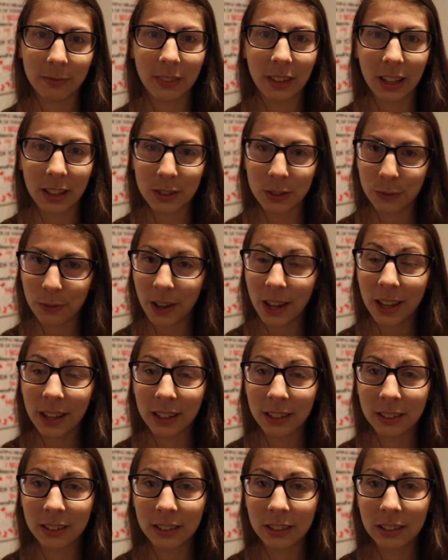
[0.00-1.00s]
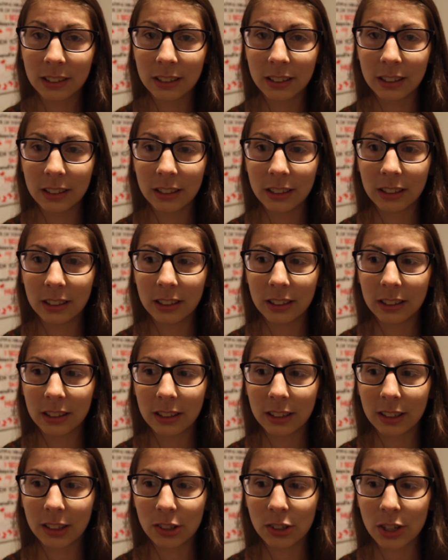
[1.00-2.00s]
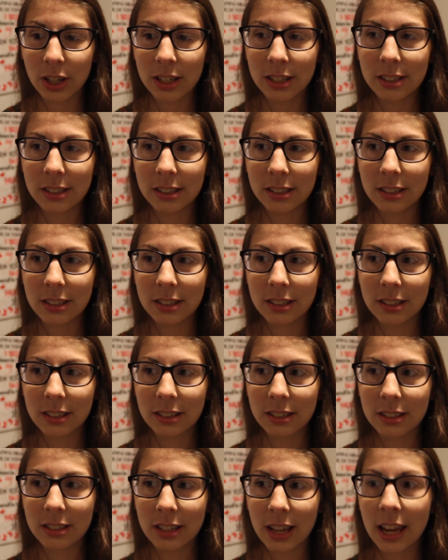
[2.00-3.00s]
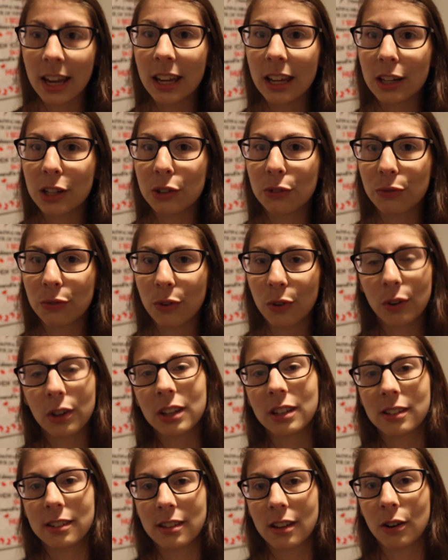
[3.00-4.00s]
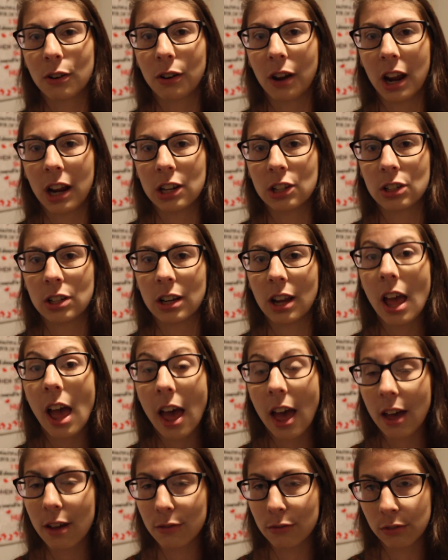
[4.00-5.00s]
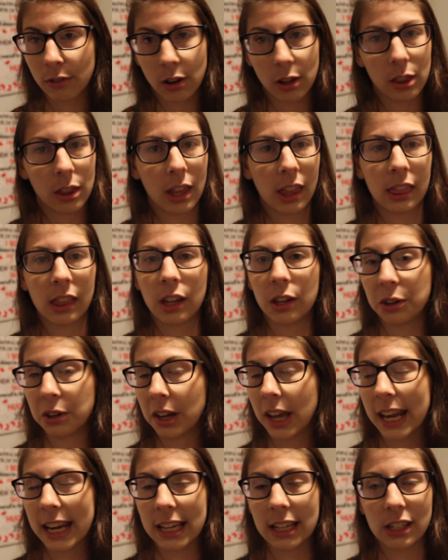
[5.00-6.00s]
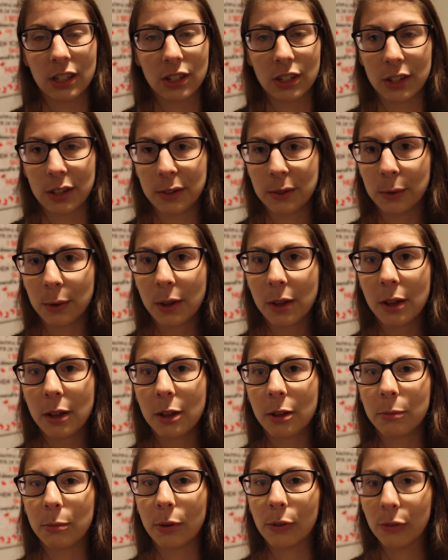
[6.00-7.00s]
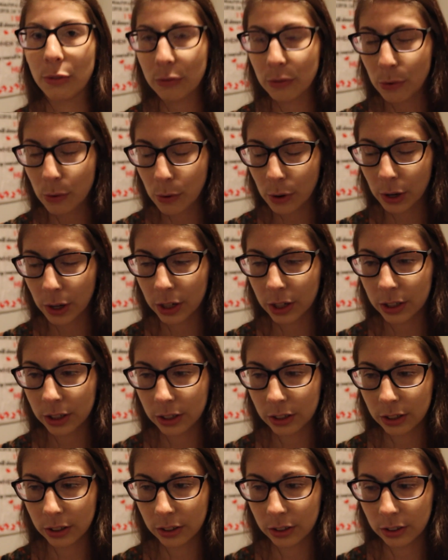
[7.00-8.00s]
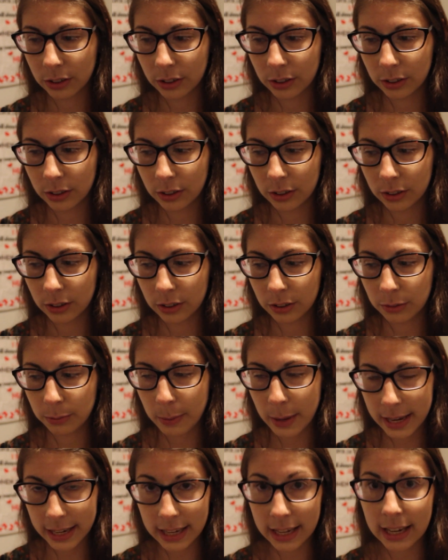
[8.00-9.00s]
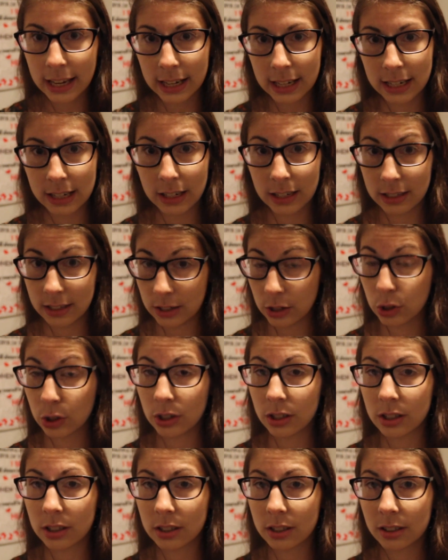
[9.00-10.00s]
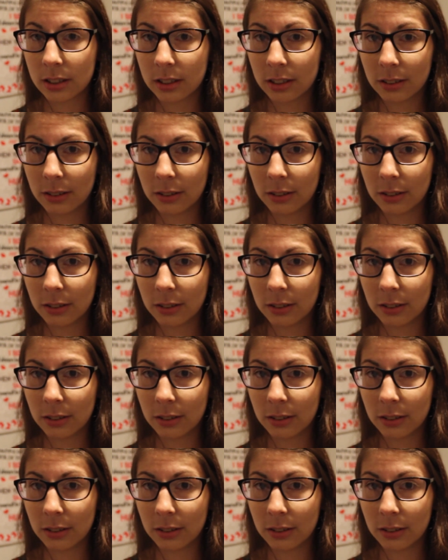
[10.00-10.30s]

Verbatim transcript: that's fine. Just take into full consideration everything that you're getting into before making any decisions.